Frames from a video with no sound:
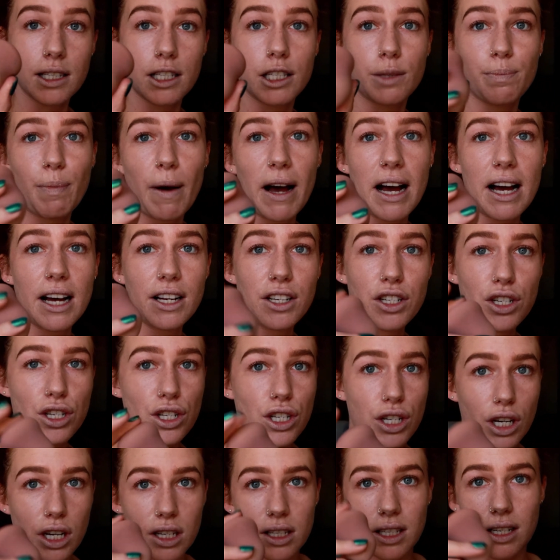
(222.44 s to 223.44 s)

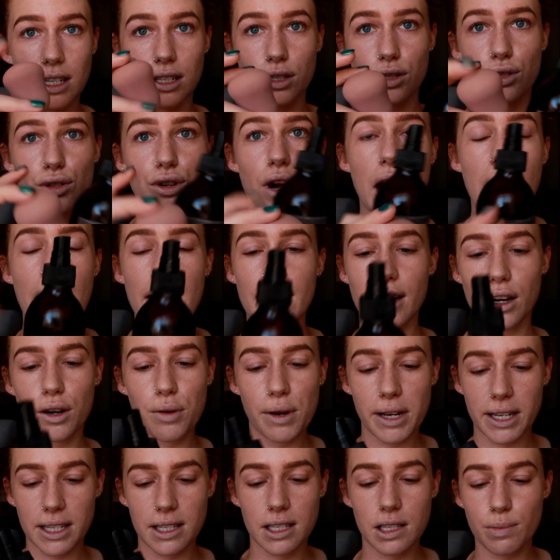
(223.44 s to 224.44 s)
sponge, because it is dry, a
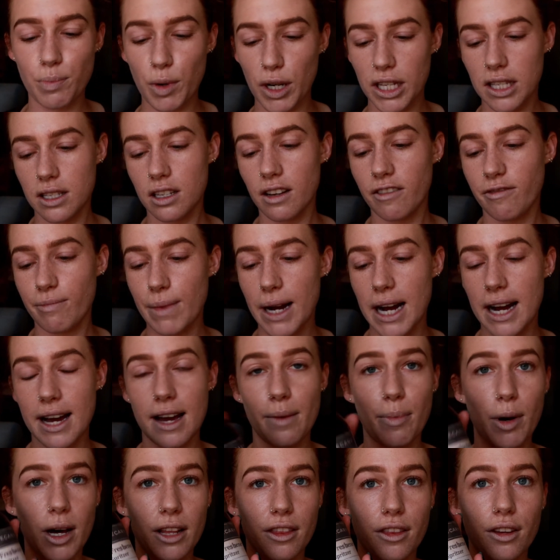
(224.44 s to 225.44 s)
quick spritz of my
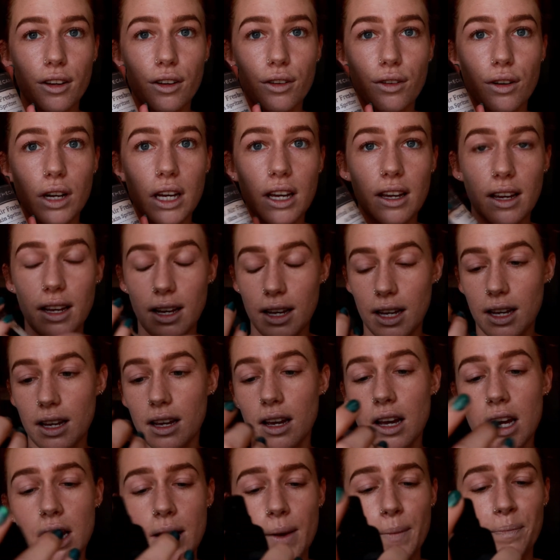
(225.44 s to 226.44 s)

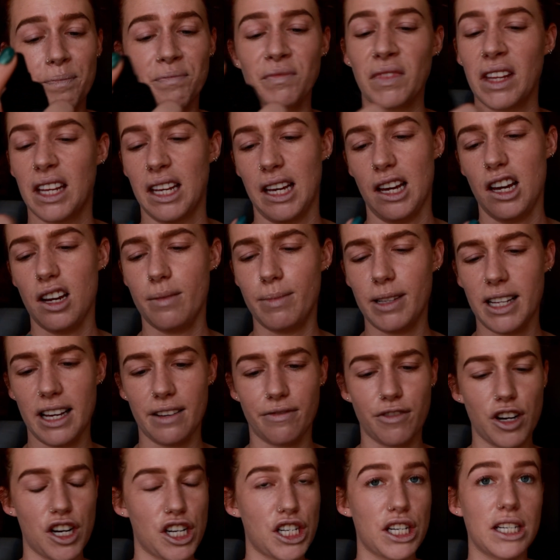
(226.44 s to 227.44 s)
Apothecary Herbal Air
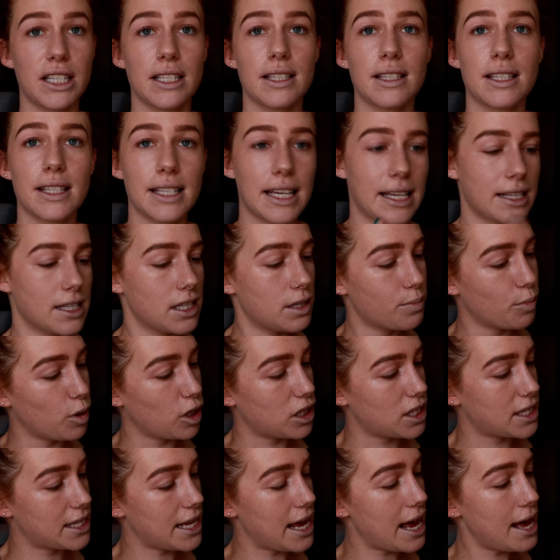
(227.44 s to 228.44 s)
Freshener and Skin
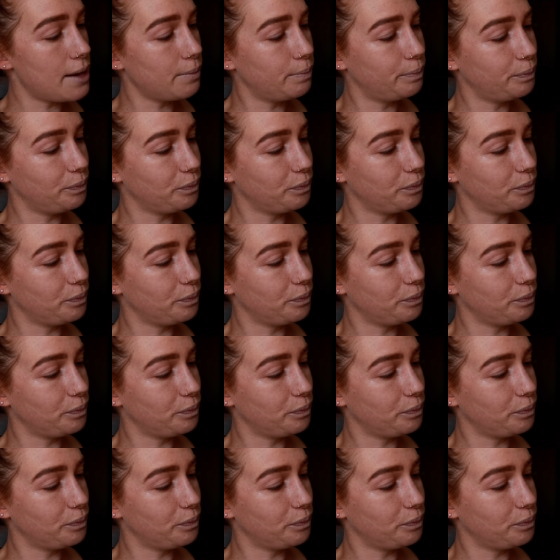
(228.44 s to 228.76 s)
Spitzer.